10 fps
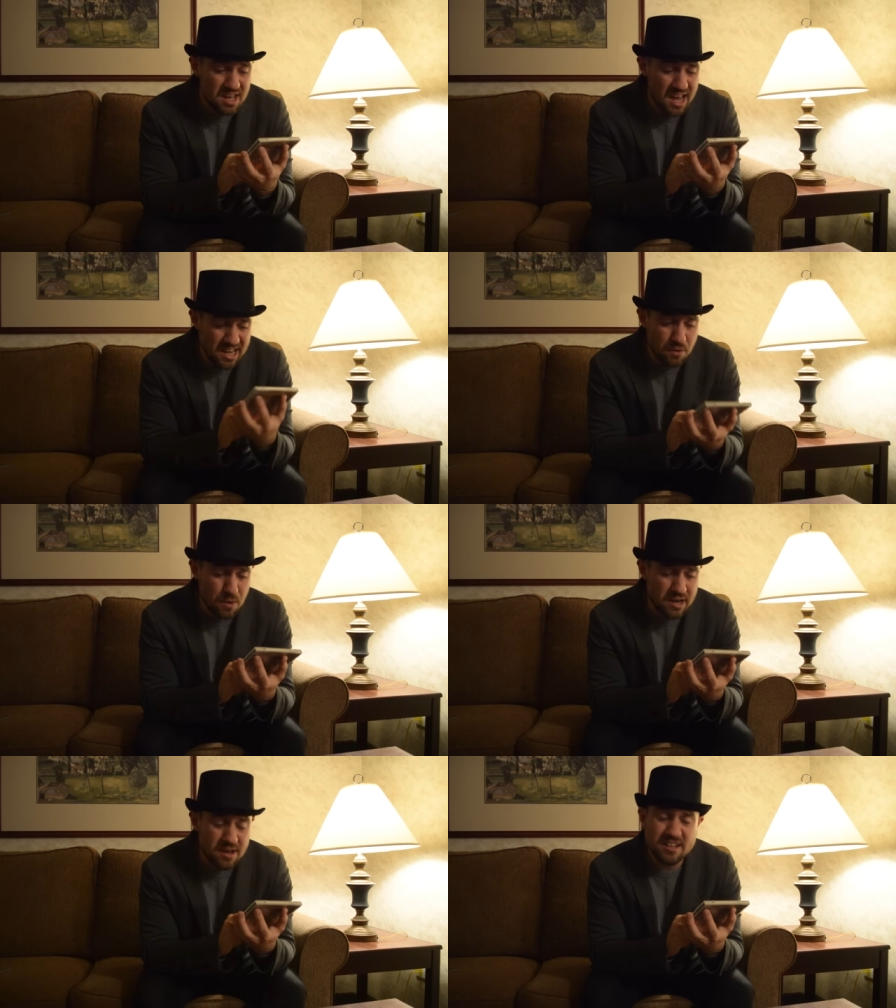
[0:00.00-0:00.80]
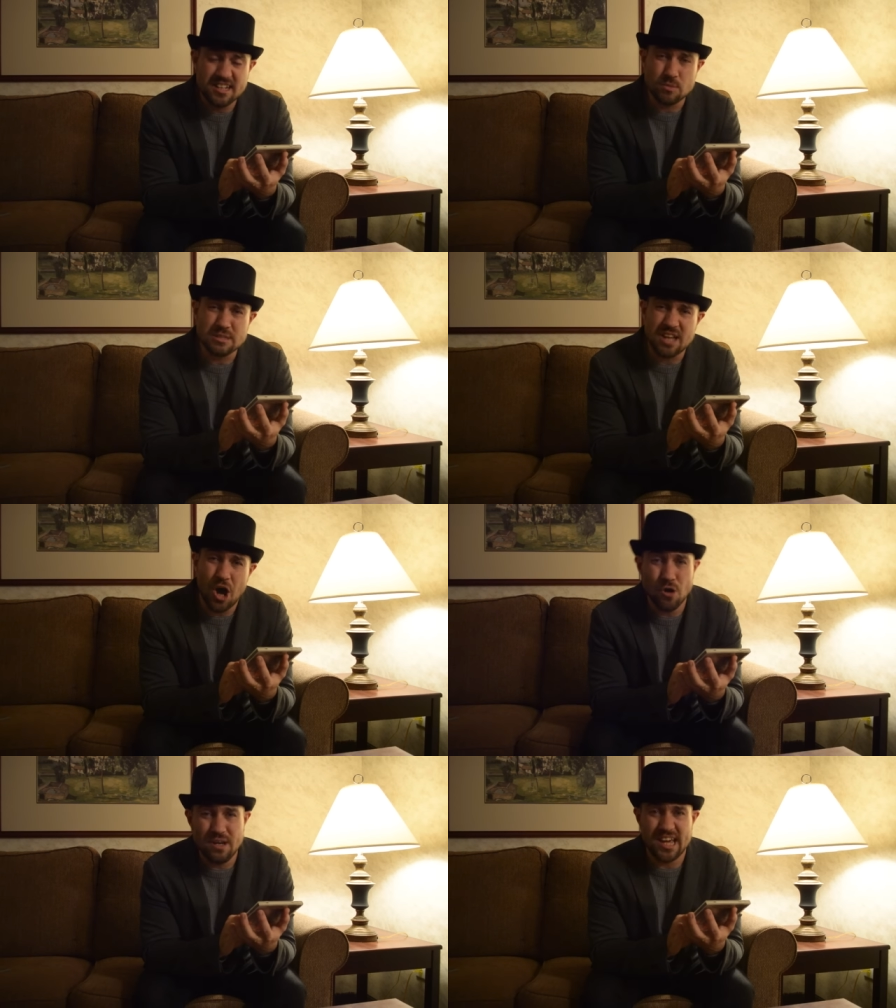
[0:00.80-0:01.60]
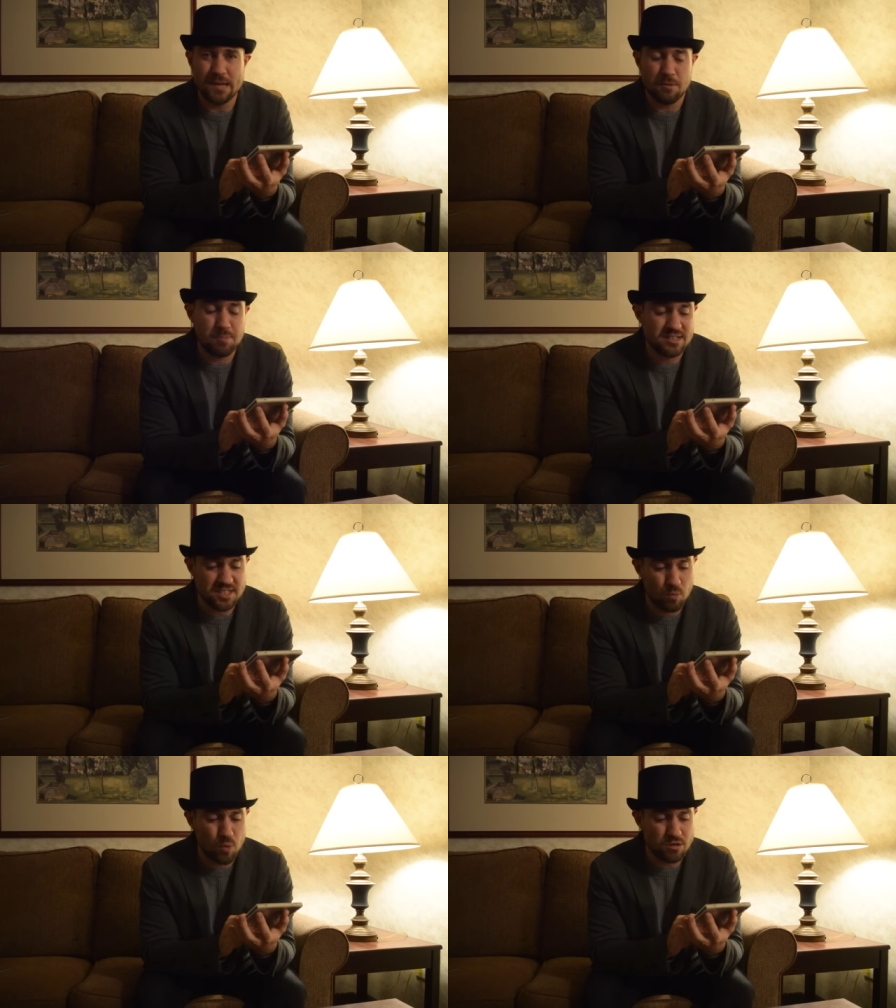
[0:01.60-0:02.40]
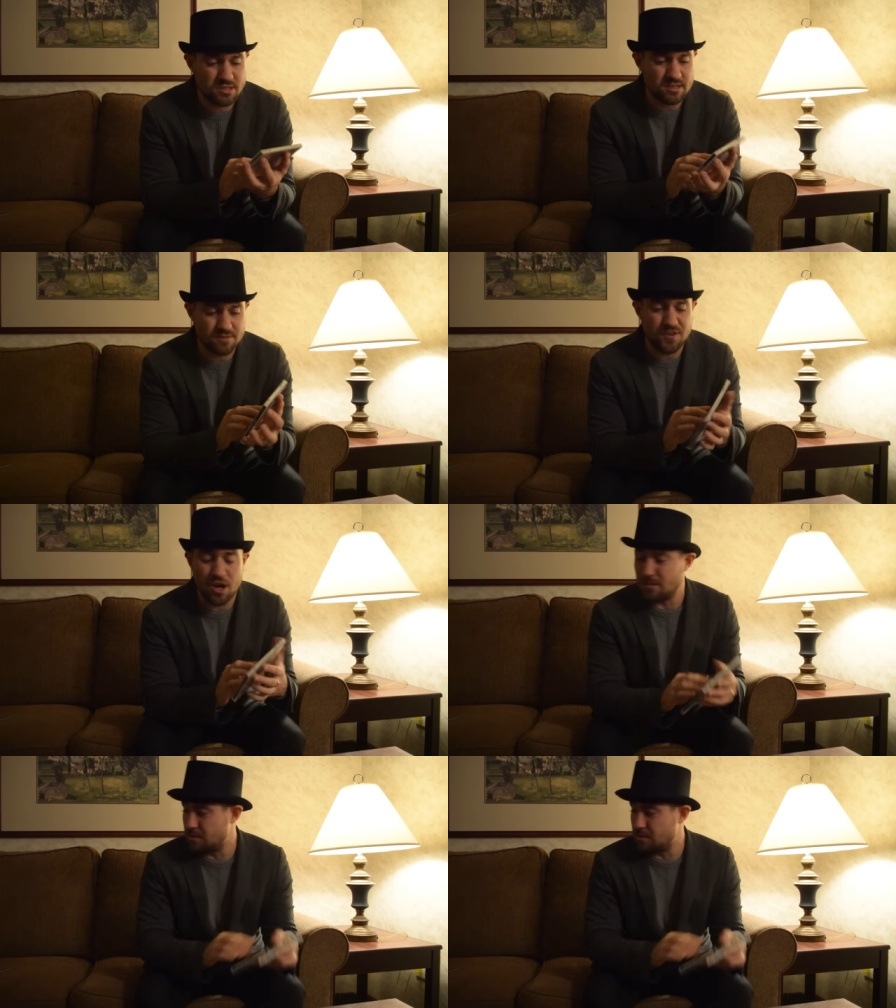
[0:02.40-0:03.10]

Anyway, this wasn't the only game I picked up whilst at the farmer's